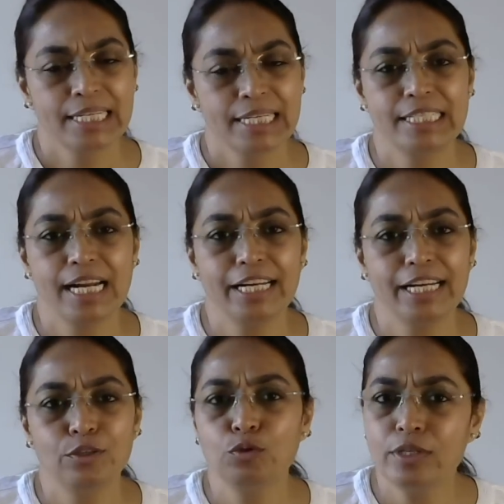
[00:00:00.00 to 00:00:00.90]
try
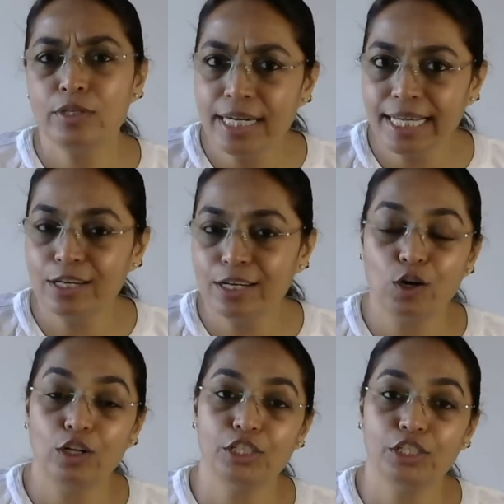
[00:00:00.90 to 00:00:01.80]
to
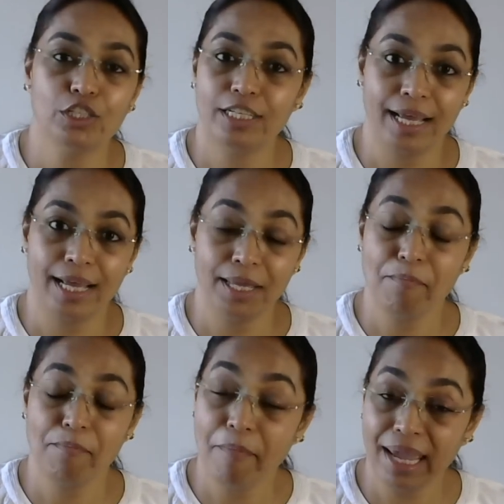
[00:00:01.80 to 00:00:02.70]
recall your
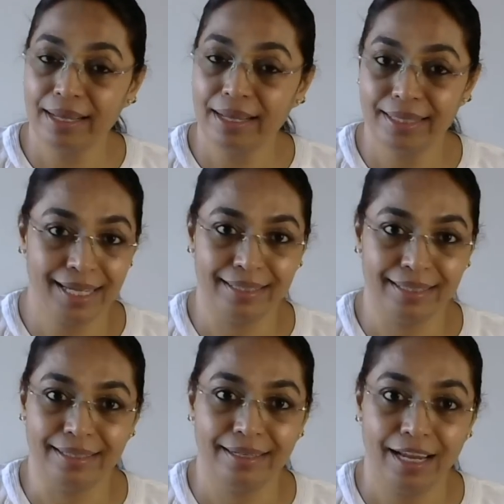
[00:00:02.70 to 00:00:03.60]
time back
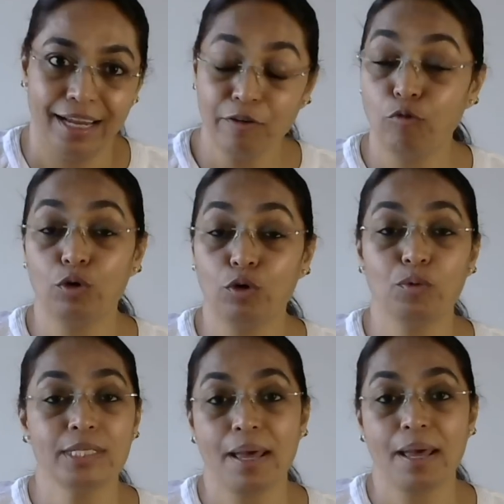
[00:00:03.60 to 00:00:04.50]
then and what
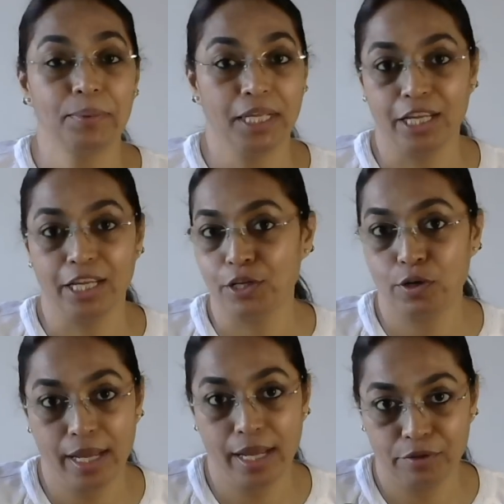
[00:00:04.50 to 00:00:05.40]
was happening in your
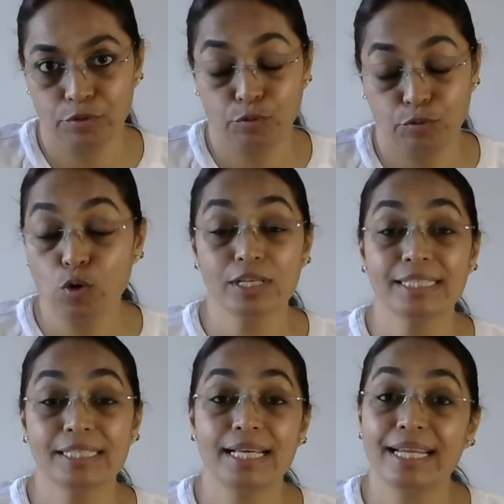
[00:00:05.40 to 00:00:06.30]
life.
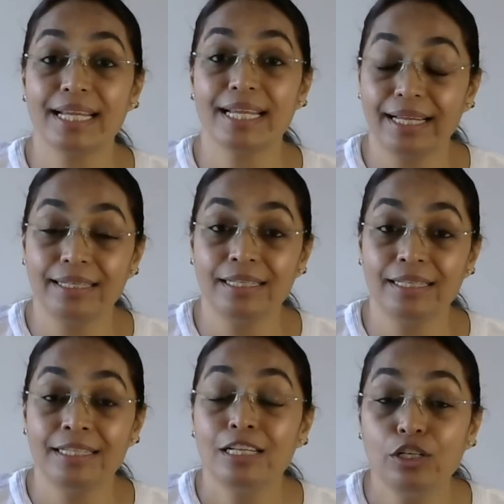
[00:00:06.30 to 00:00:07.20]
Was there
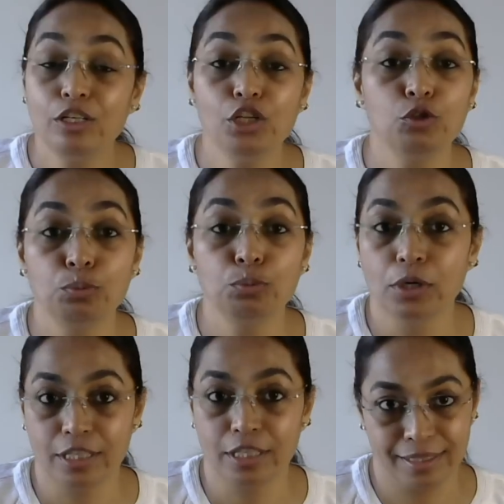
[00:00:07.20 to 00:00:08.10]
any new
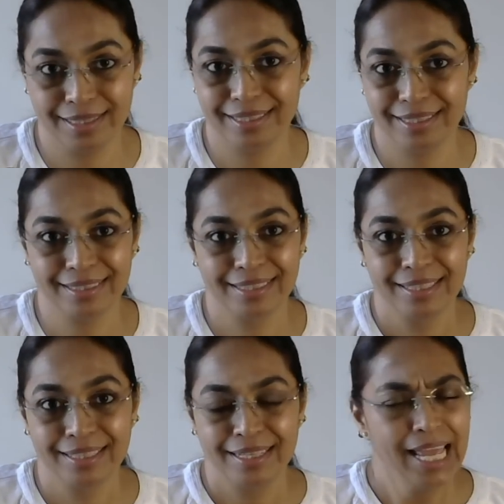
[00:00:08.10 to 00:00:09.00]
birth,
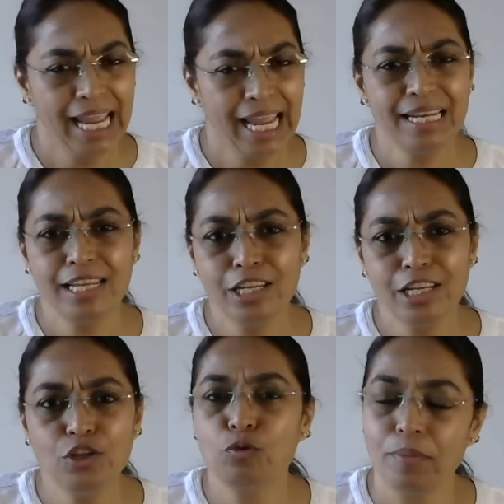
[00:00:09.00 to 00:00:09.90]
any
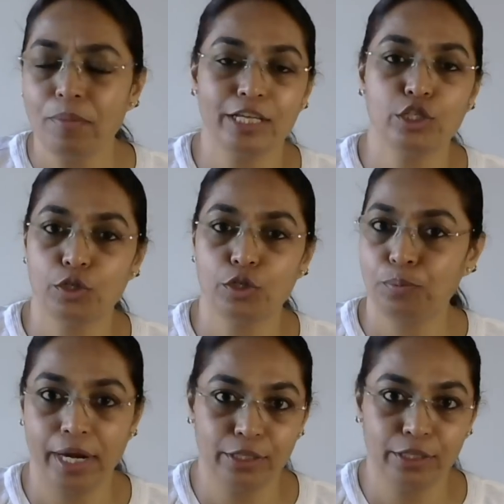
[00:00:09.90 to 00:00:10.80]
new major
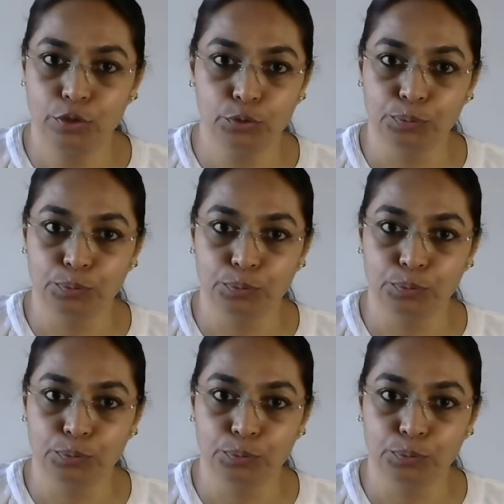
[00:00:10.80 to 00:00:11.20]
breakthrough